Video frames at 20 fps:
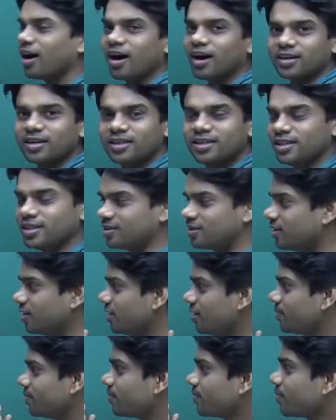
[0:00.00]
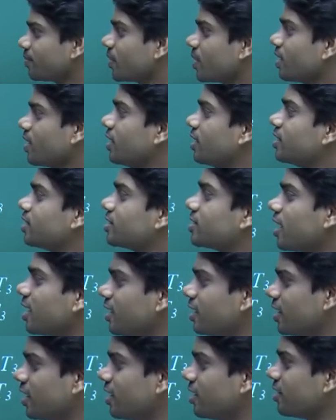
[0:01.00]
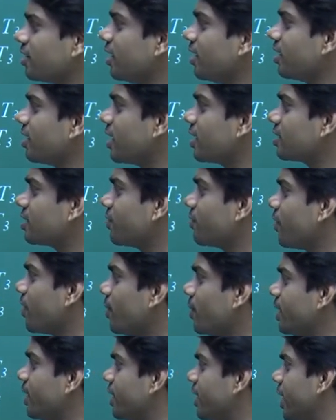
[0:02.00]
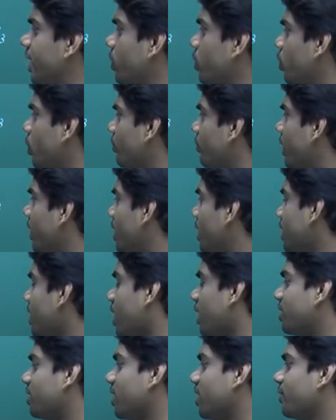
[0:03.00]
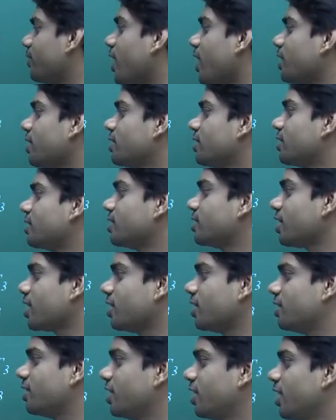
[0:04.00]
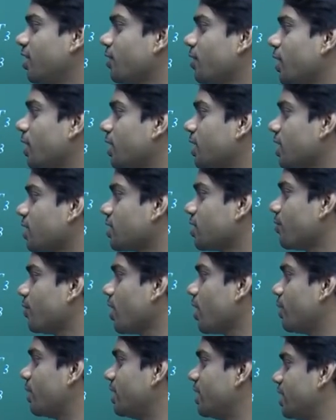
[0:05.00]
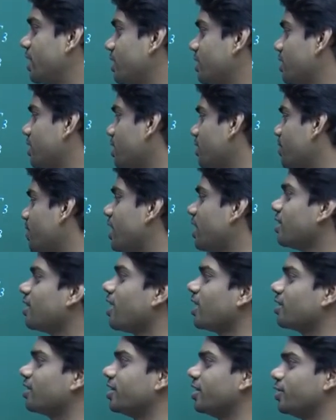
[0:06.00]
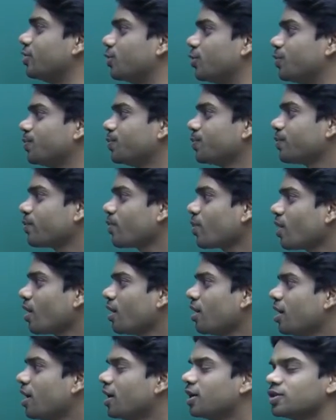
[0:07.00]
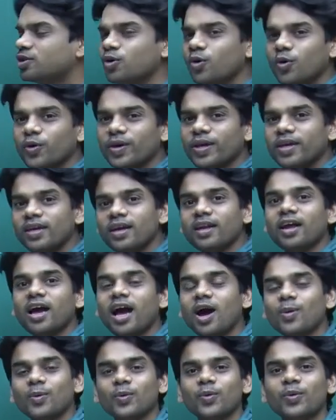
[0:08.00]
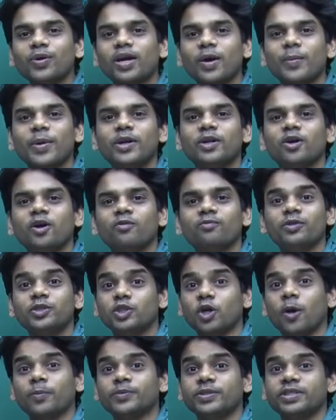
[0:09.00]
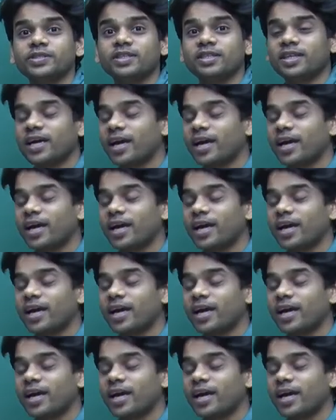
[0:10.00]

arc T3. Sun T3, tungsten filament T2 and welding arc T1. Sun T1, tungsten filament T3 and welding arc T2. So here how to comment on which option is the